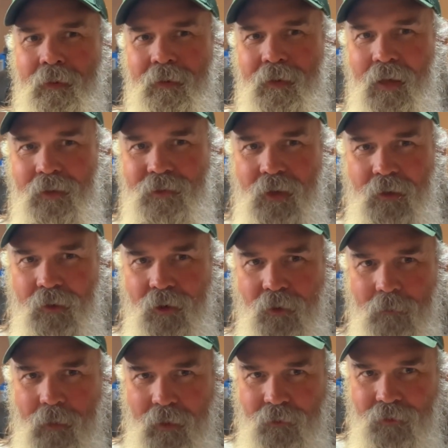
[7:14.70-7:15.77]
it's a little
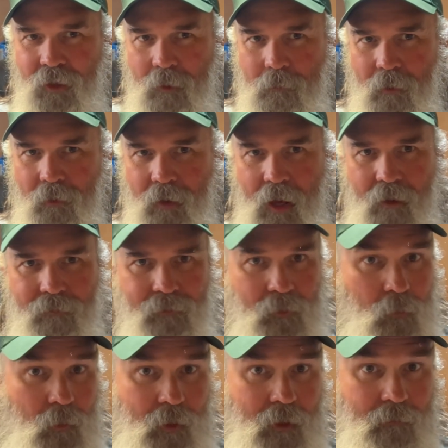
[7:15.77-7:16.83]
bit cheaper now for
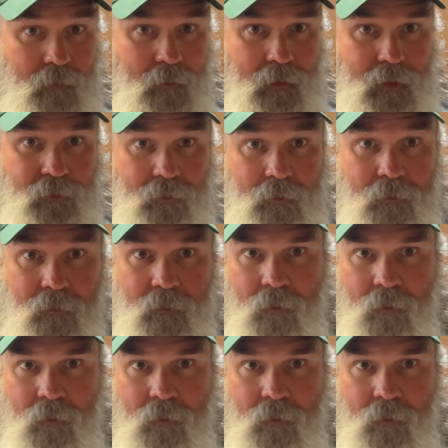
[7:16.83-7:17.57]
whatever reason.